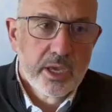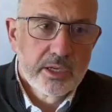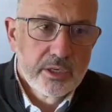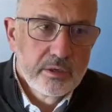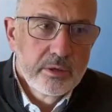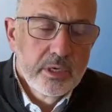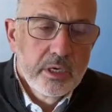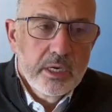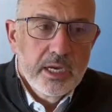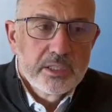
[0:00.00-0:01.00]
Thank you.
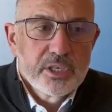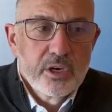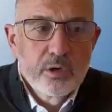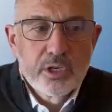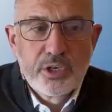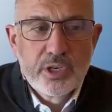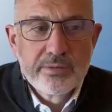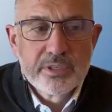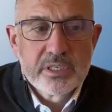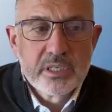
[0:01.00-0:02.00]
And so can you give
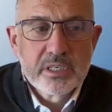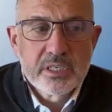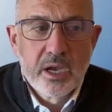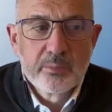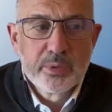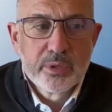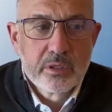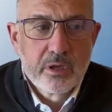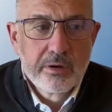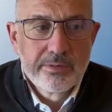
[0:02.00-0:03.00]
us an
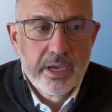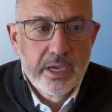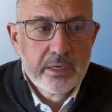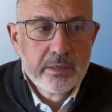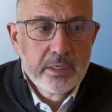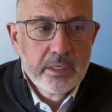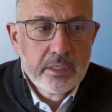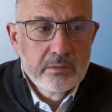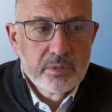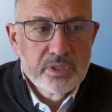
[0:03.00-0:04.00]
example of a
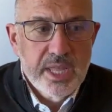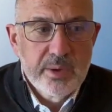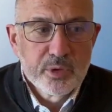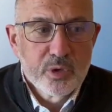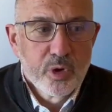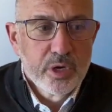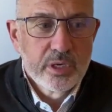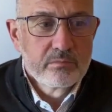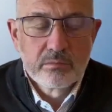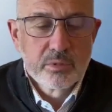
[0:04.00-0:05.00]

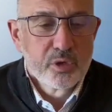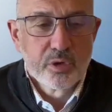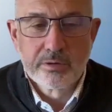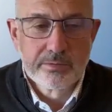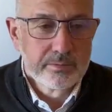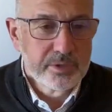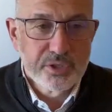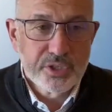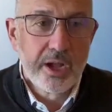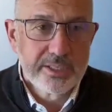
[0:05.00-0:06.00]
stablecoin sort of
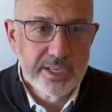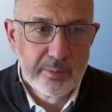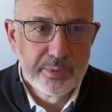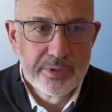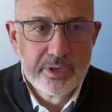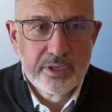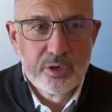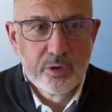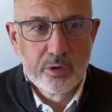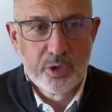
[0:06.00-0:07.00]
startup that
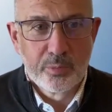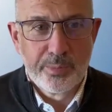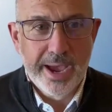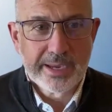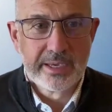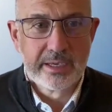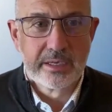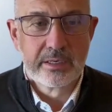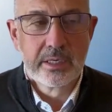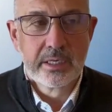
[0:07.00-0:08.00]
you're
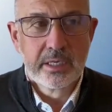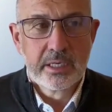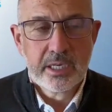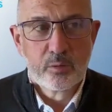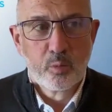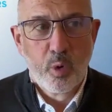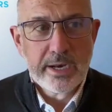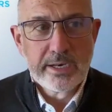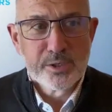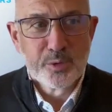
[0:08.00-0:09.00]
backing, and why
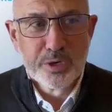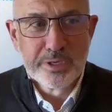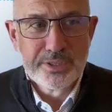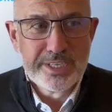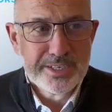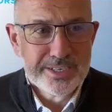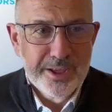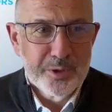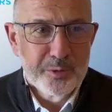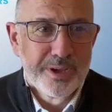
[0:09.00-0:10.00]
does the world need
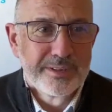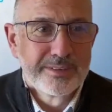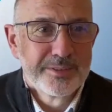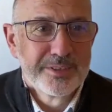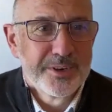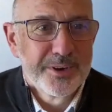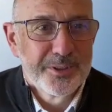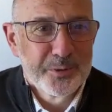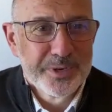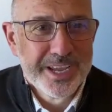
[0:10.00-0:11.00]
another one? I
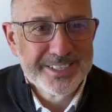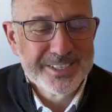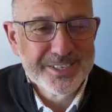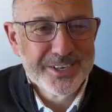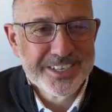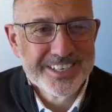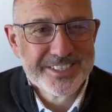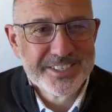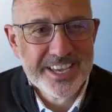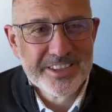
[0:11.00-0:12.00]
thought we had Circle
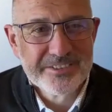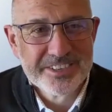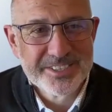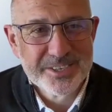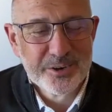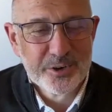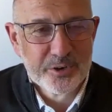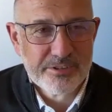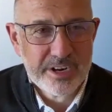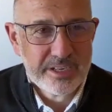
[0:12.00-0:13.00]
and Tether and so on
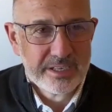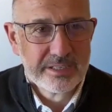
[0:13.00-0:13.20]
already.